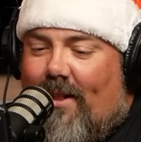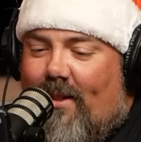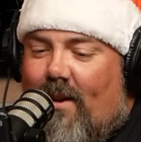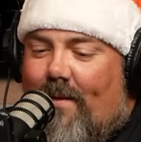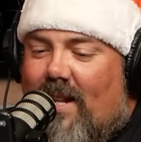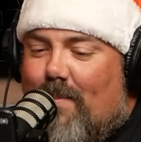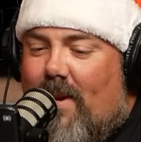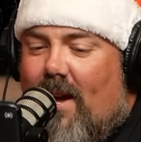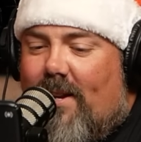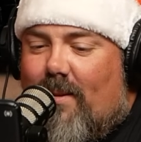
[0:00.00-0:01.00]
I love that. To
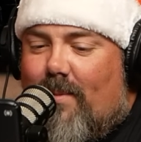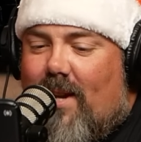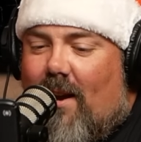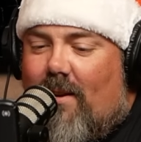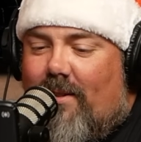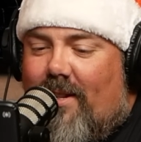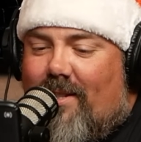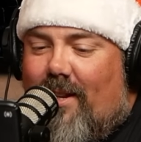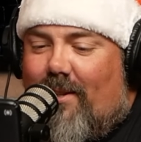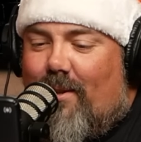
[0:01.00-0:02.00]
be honest, I'm tired of
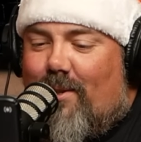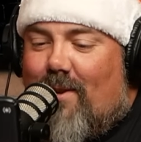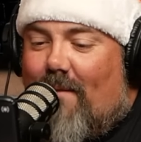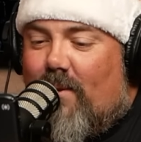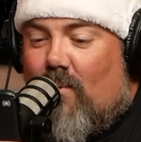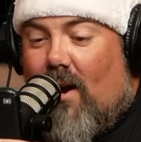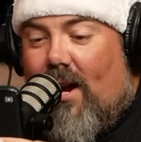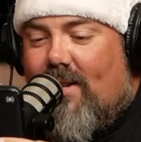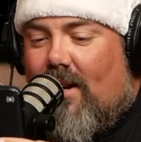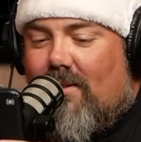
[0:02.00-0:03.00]
listening to the drivers
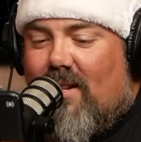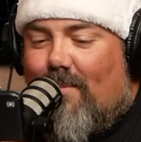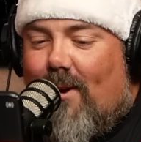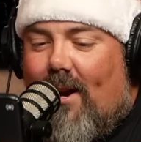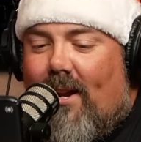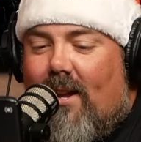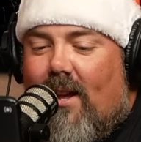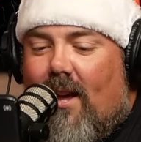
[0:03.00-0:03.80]
whine. Tyler, stop whining.